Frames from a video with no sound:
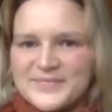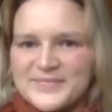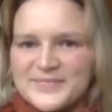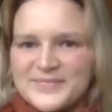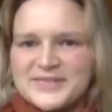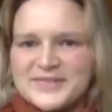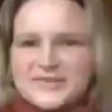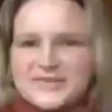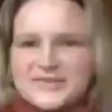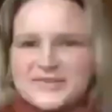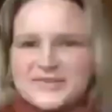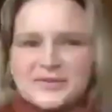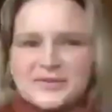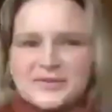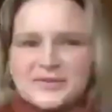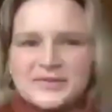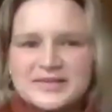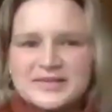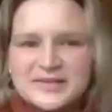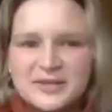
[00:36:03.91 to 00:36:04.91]
So,
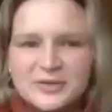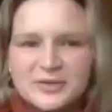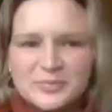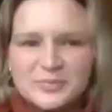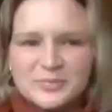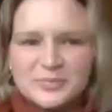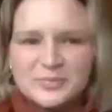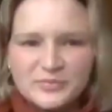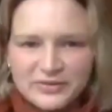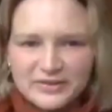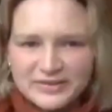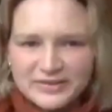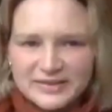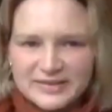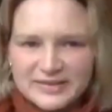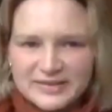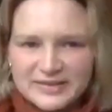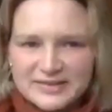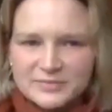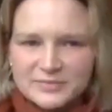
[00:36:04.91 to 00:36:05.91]
that's open for
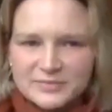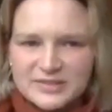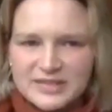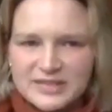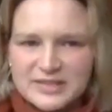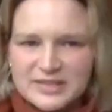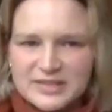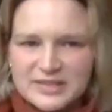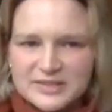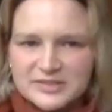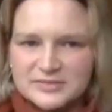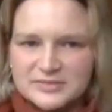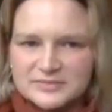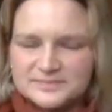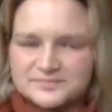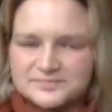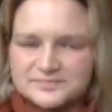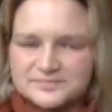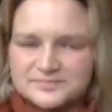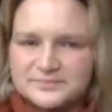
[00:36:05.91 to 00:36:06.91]

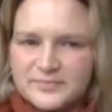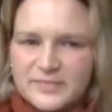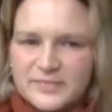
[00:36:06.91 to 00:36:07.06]
interpretation.